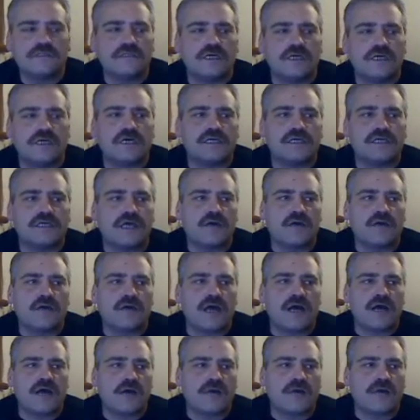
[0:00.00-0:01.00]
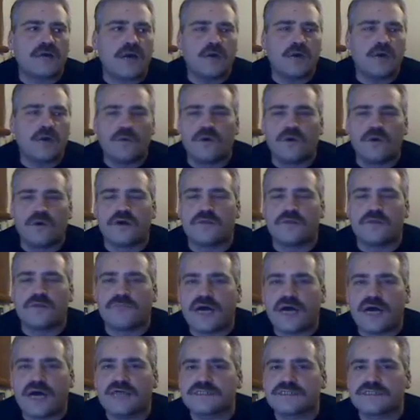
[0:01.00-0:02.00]
our war in
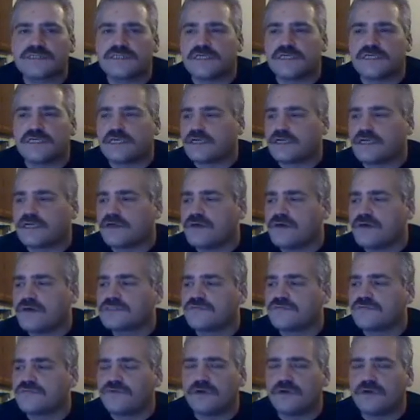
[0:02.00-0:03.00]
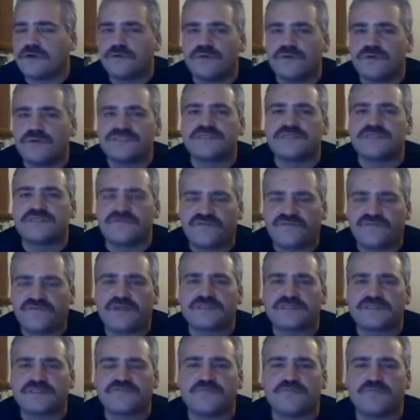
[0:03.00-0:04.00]
Bosnia and Kosovo was in
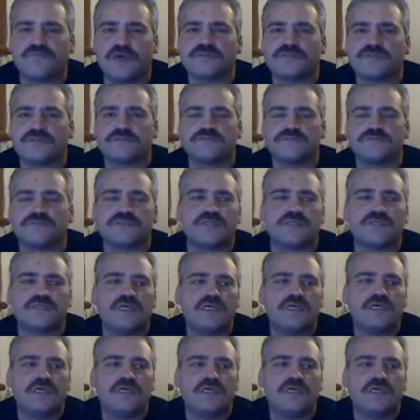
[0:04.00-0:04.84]
defense of Muslims.